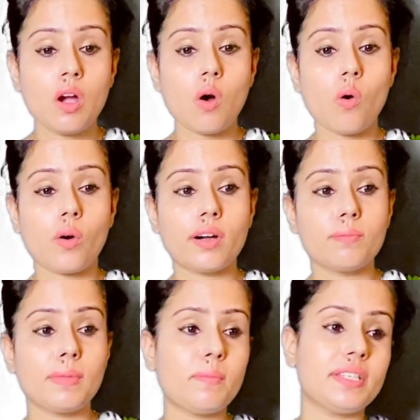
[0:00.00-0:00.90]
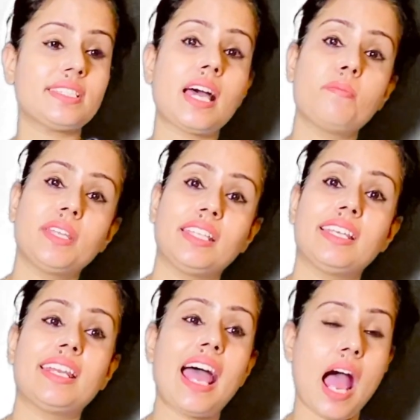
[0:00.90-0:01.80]
or maybe something
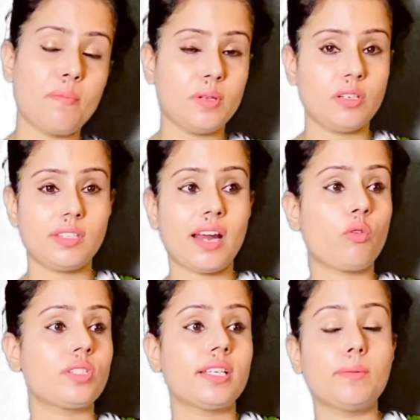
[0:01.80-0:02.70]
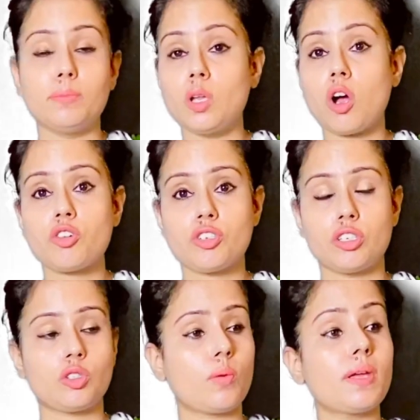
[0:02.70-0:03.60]
that happened that was
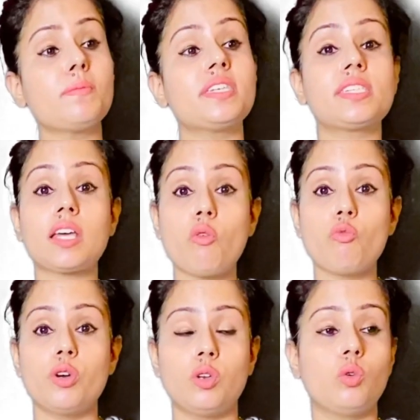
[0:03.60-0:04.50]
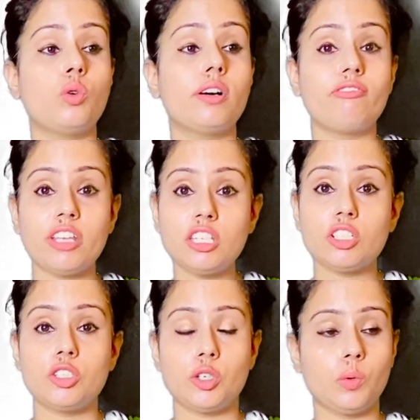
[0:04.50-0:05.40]
obnoxious, or maybe someone who
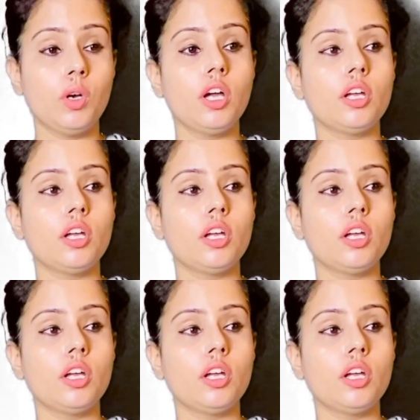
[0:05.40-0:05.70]
offended you.